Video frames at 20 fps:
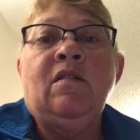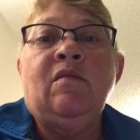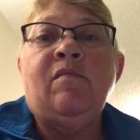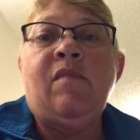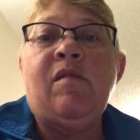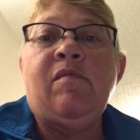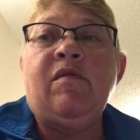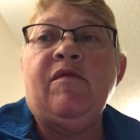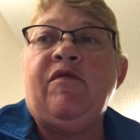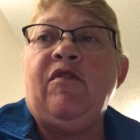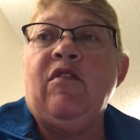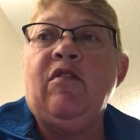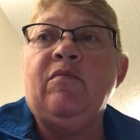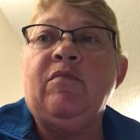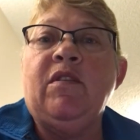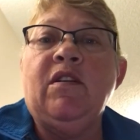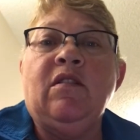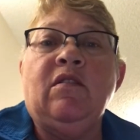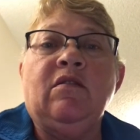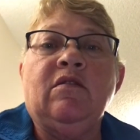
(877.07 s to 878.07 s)
maybe for a
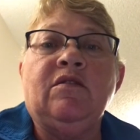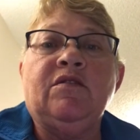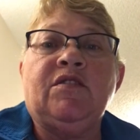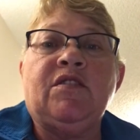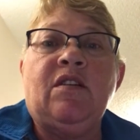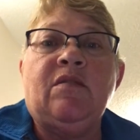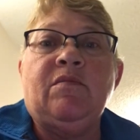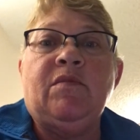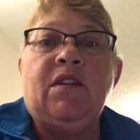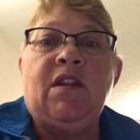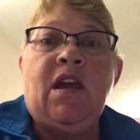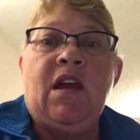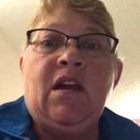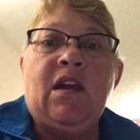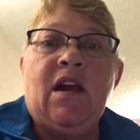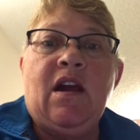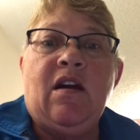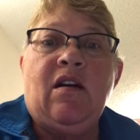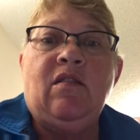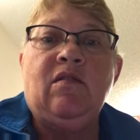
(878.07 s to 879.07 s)
meal or something, and
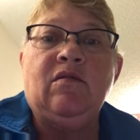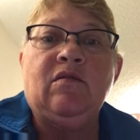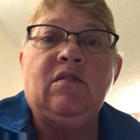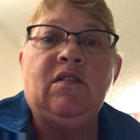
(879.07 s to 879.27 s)
hang out.